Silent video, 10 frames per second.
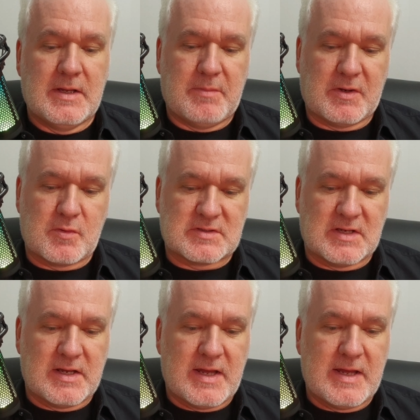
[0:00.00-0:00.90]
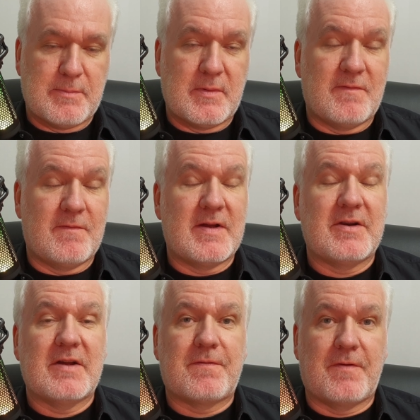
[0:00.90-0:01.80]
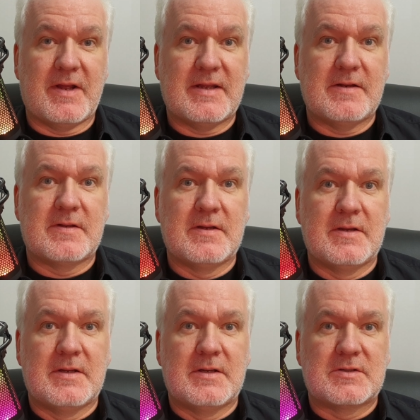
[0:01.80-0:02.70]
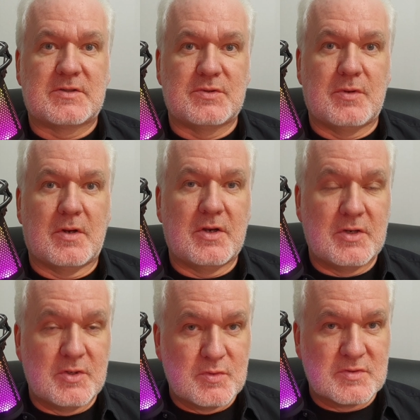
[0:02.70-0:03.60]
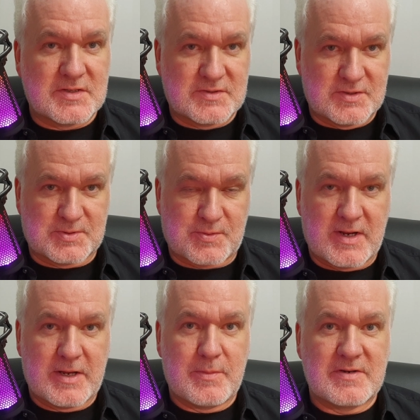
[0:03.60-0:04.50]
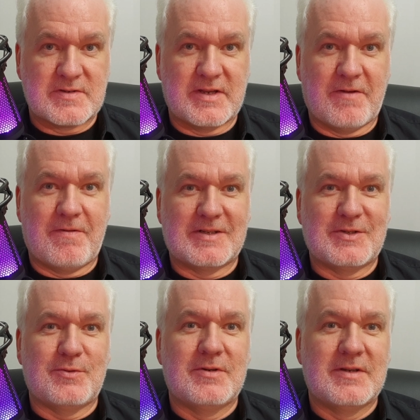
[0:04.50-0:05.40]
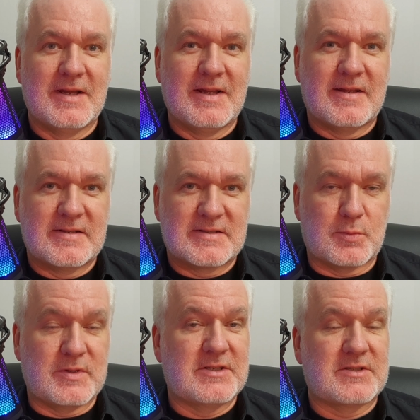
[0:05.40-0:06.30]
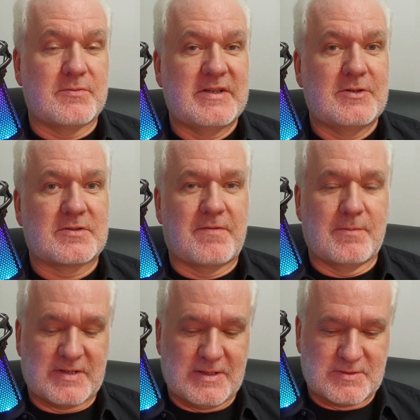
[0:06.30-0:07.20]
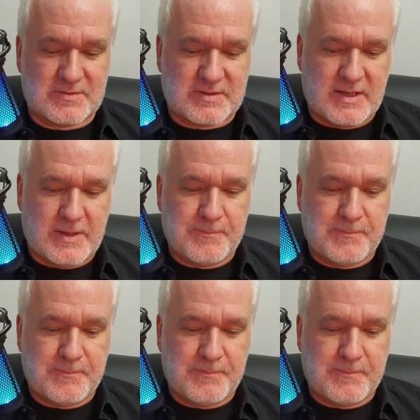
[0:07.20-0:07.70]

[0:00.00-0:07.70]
because I am very afraid to lose subscribers if I do Swedish videos from time to time.